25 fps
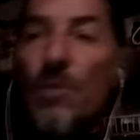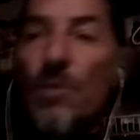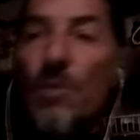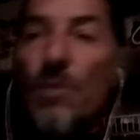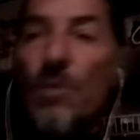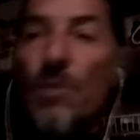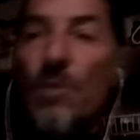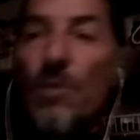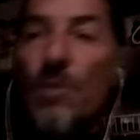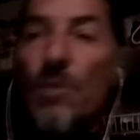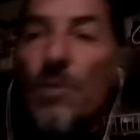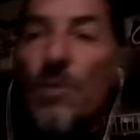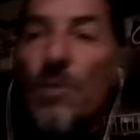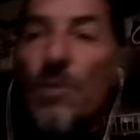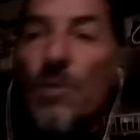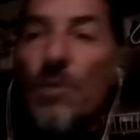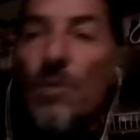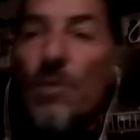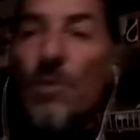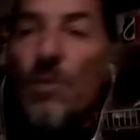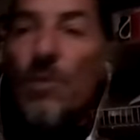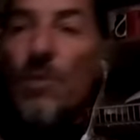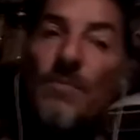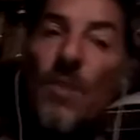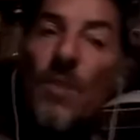
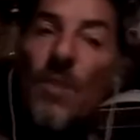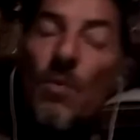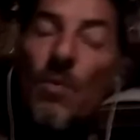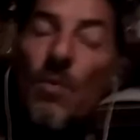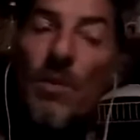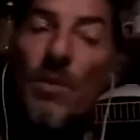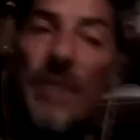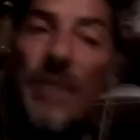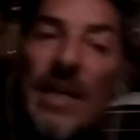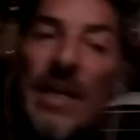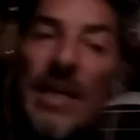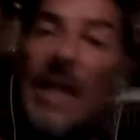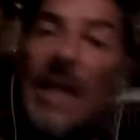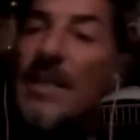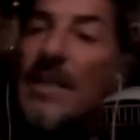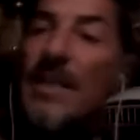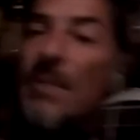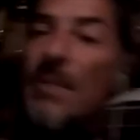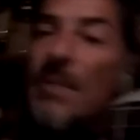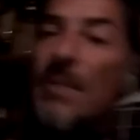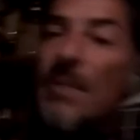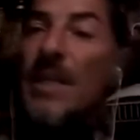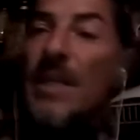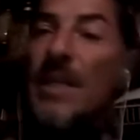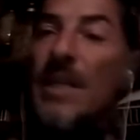Will be 90 minutes,
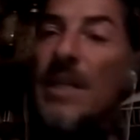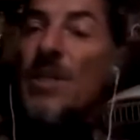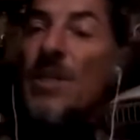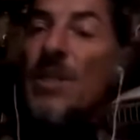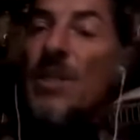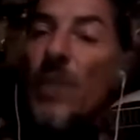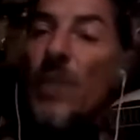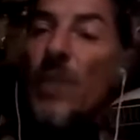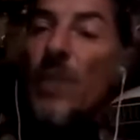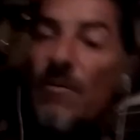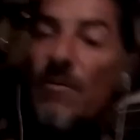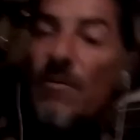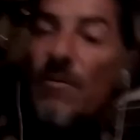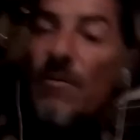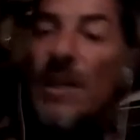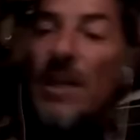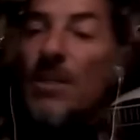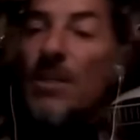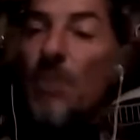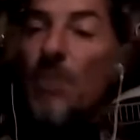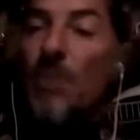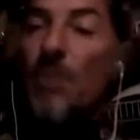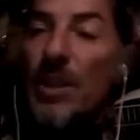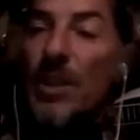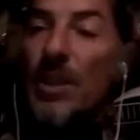so we have plenty more
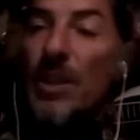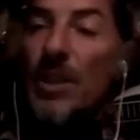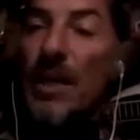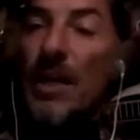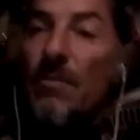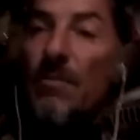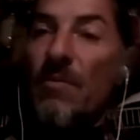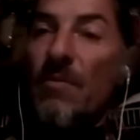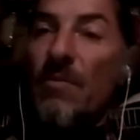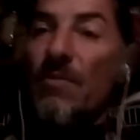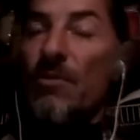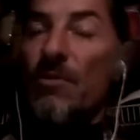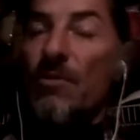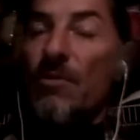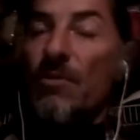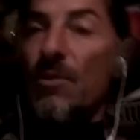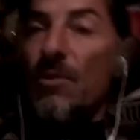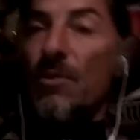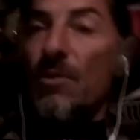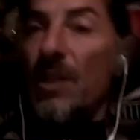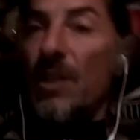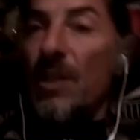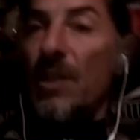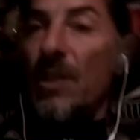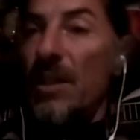time
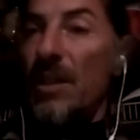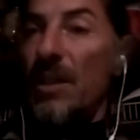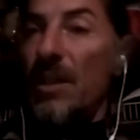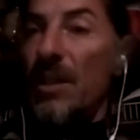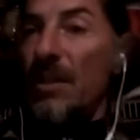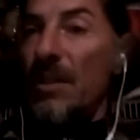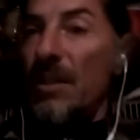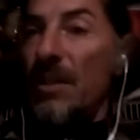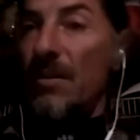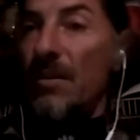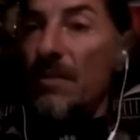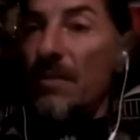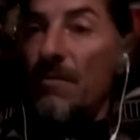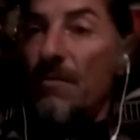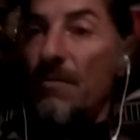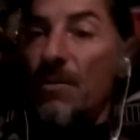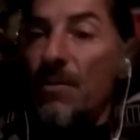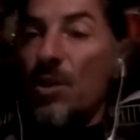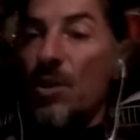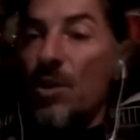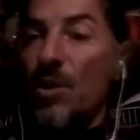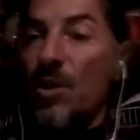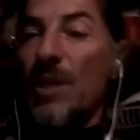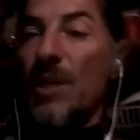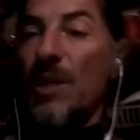for
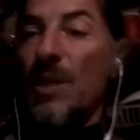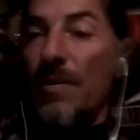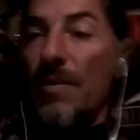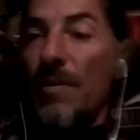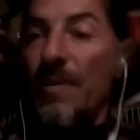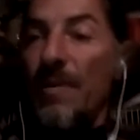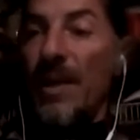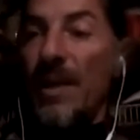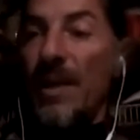special things.